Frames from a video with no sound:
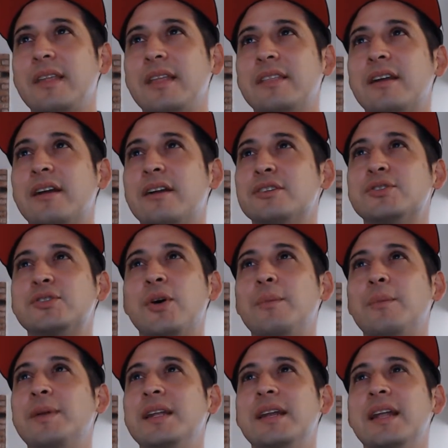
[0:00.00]
There are
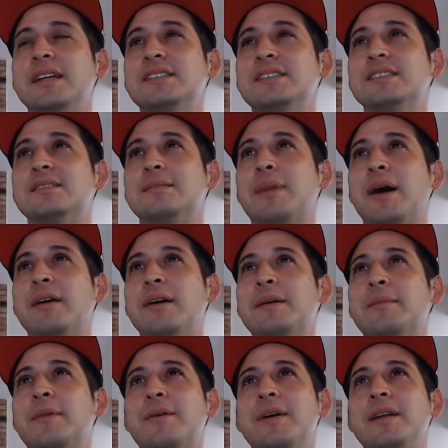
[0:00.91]
so many legends about
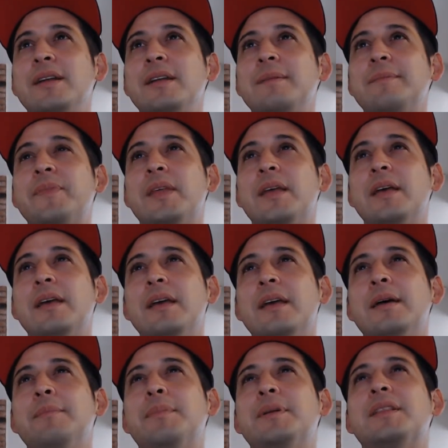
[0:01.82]
him already,
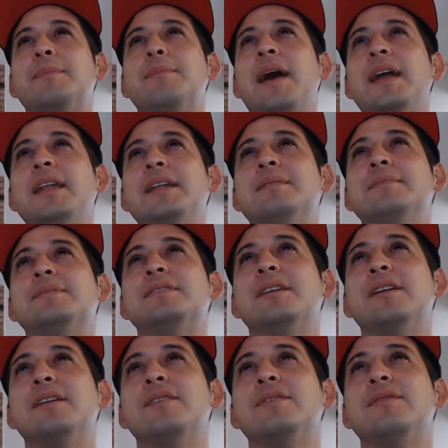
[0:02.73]
but the man
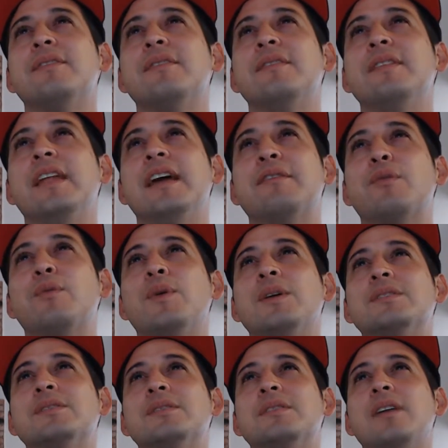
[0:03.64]
himself never
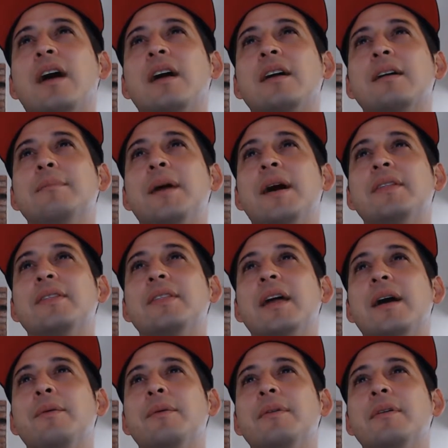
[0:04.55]
wants to talk about
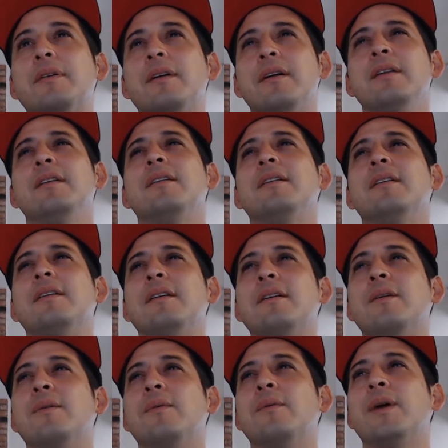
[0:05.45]
that one. Huh?
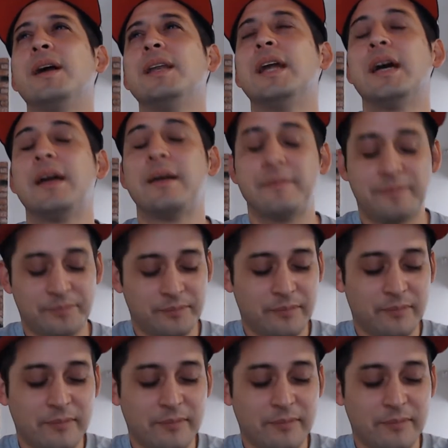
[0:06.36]
Why not?